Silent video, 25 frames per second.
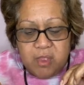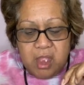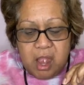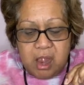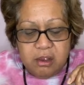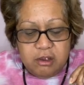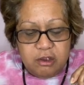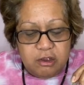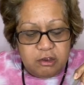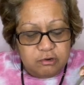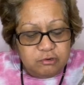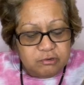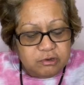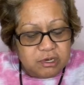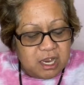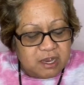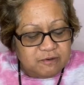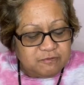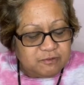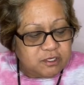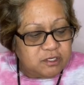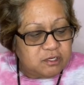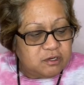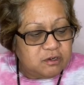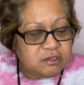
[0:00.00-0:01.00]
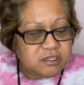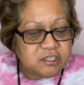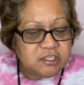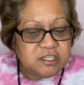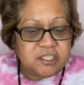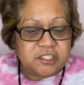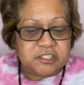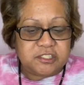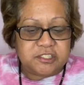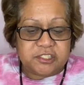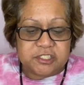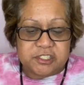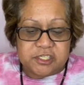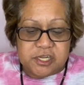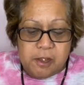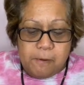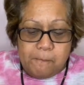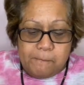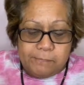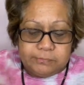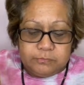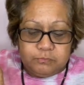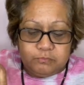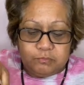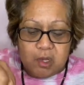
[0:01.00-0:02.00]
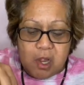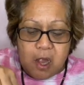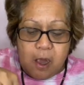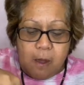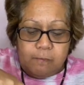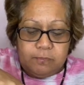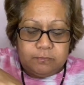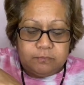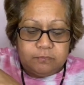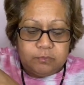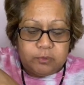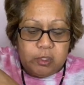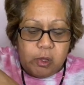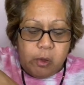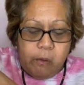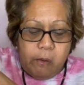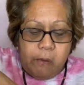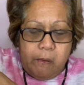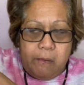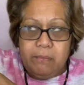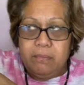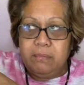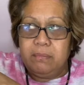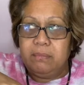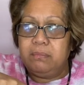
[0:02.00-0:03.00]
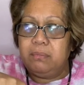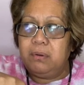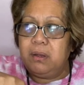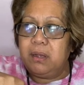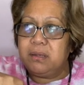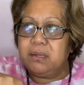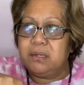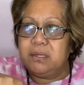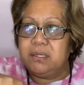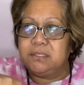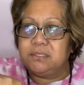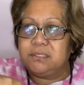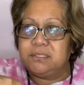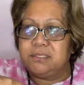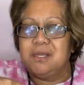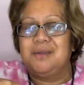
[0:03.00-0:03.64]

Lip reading: go and look after your kids and that. What kids?